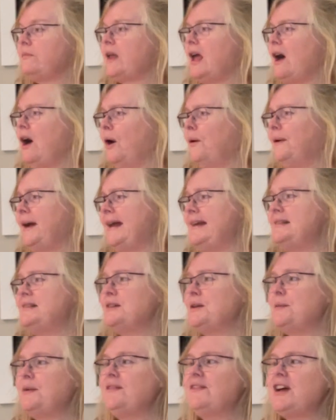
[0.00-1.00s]
All right,
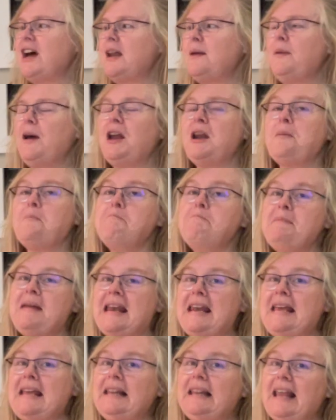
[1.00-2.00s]
so we've got about a
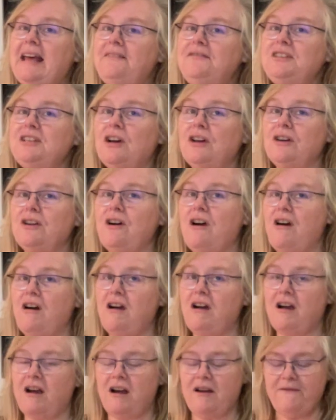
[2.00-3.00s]
minute left on
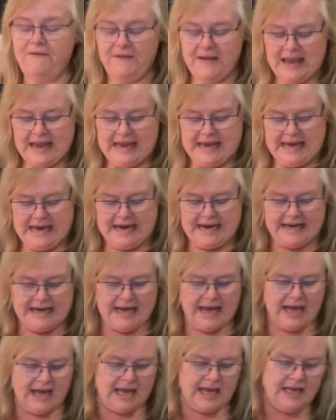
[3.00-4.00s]
our
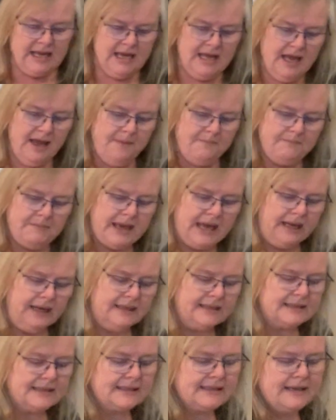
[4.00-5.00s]
fajita
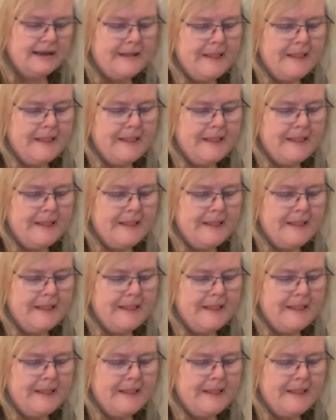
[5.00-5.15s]
mix.